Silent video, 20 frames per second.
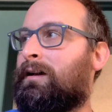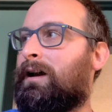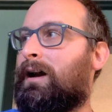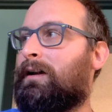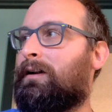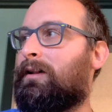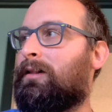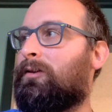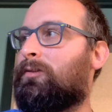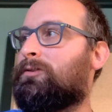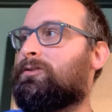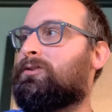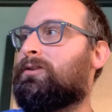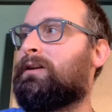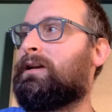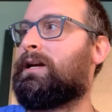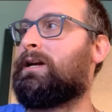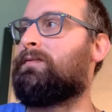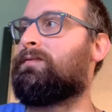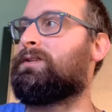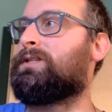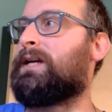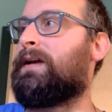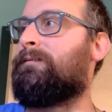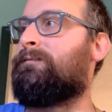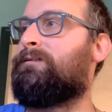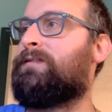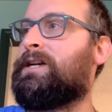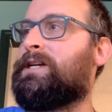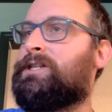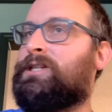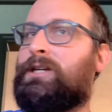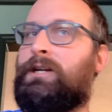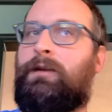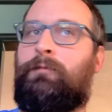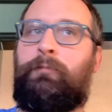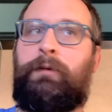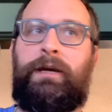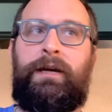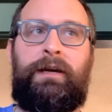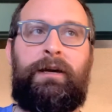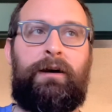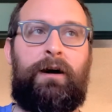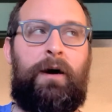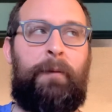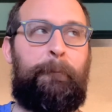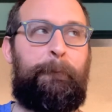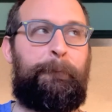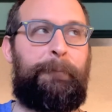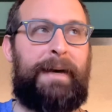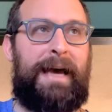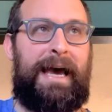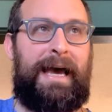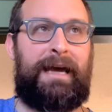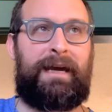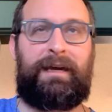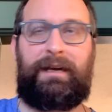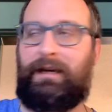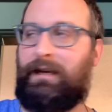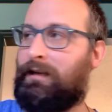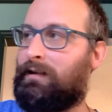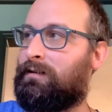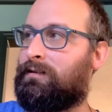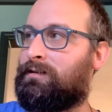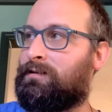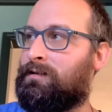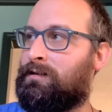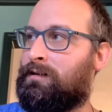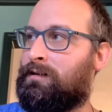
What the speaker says: And the Lord's going to give us a vision, and we need to unpack it.